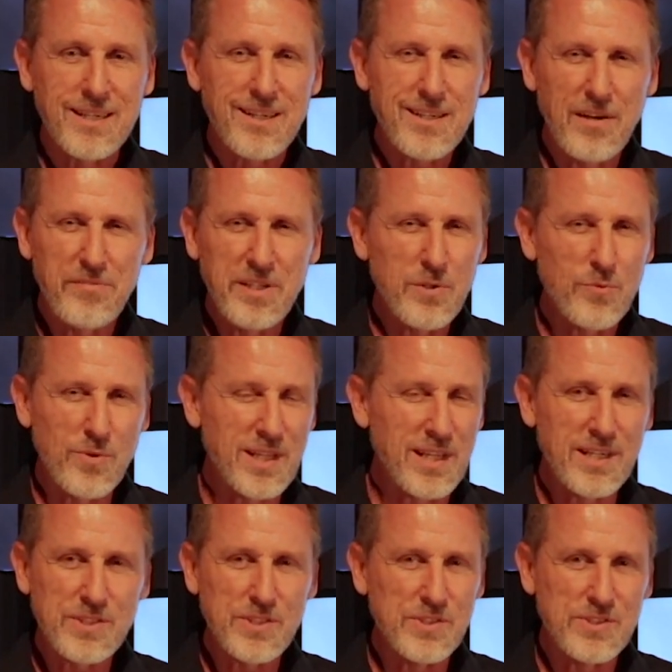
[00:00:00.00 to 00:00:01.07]
Covenant
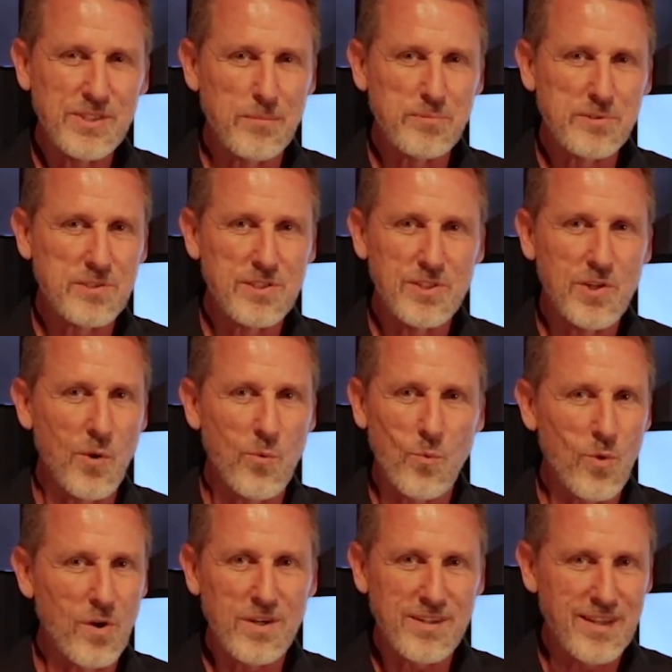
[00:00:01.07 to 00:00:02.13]
relationships don't
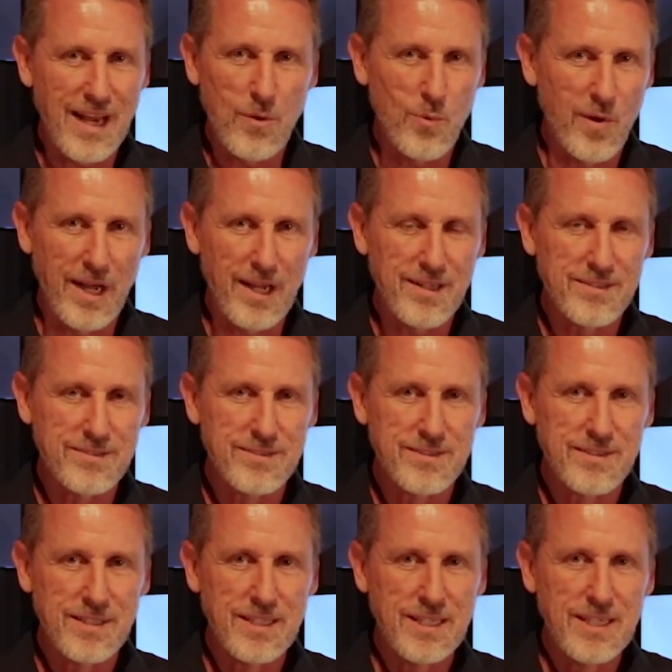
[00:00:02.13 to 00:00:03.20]
work that way.
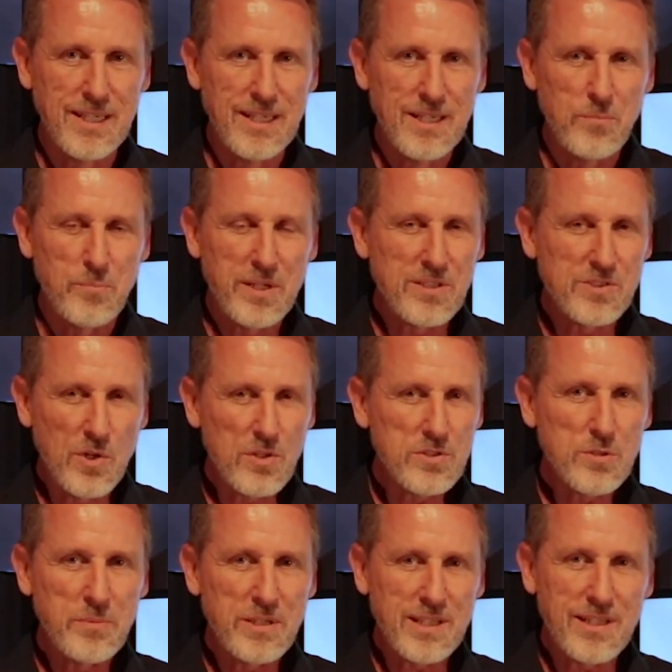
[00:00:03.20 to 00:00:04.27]
Because
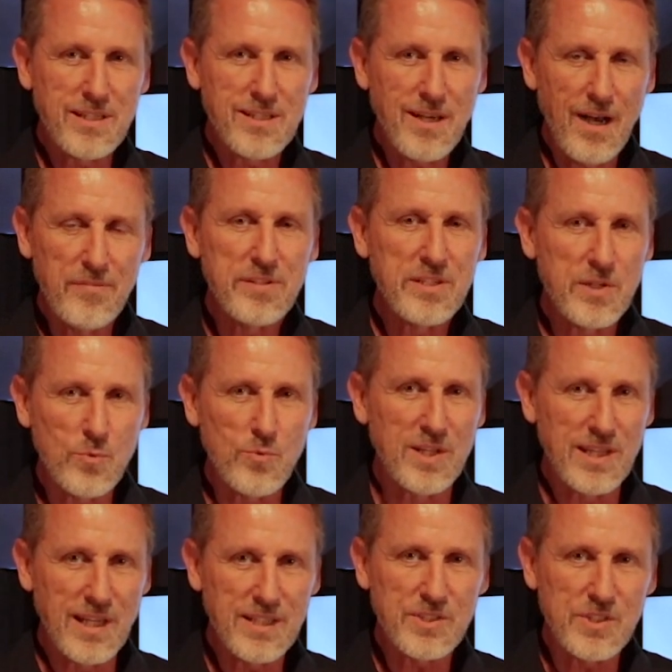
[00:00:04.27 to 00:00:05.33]
ultimately, covenant
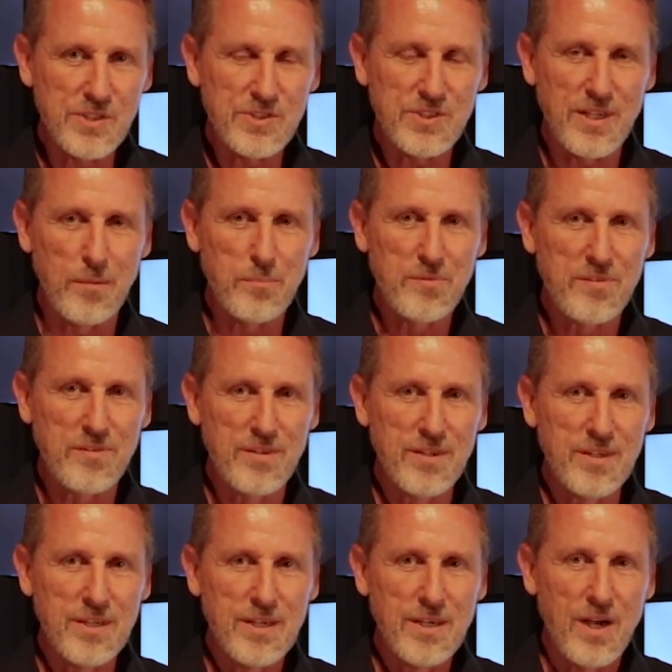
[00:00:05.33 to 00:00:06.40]
relationships
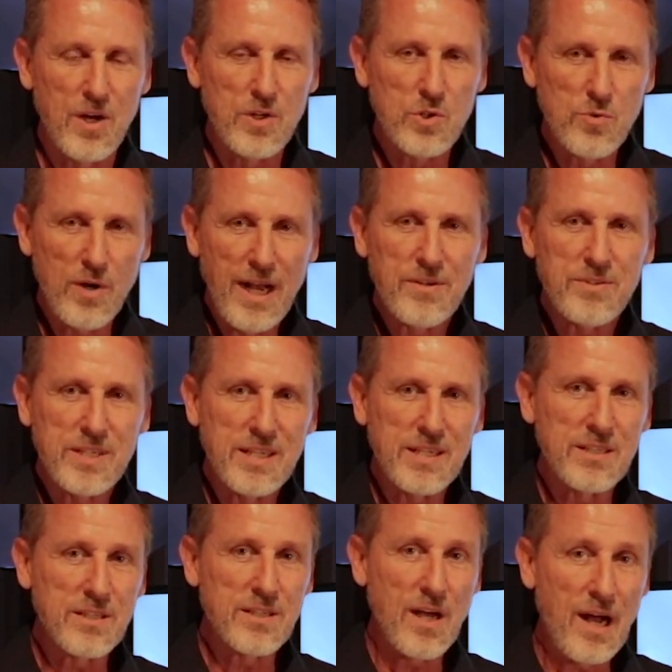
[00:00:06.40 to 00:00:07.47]
are grounded
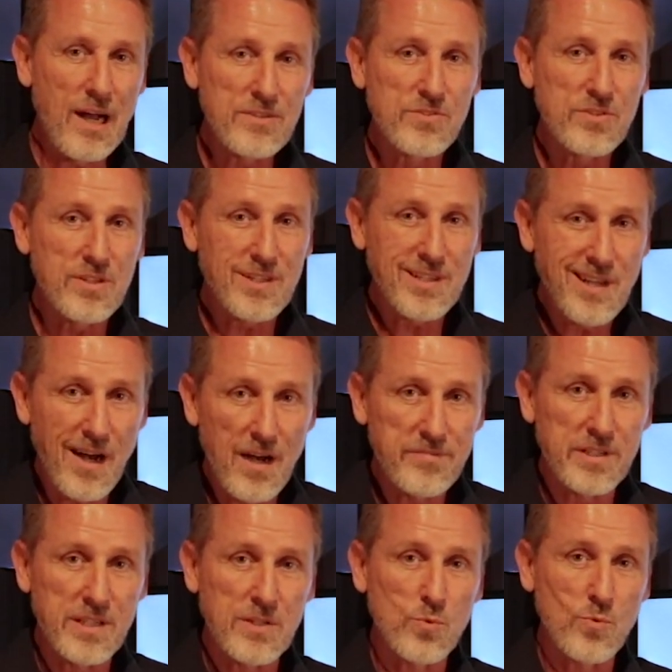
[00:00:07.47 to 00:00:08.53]
in God's
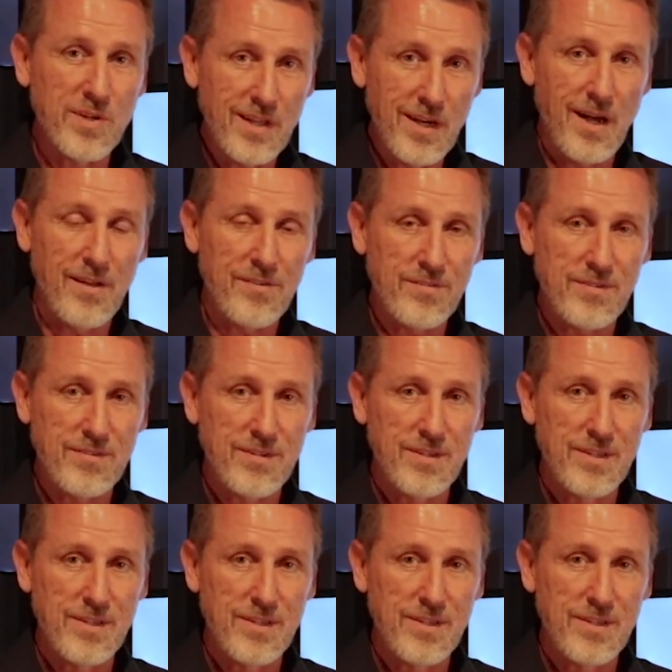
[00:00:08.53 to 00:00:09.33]
covenant with us.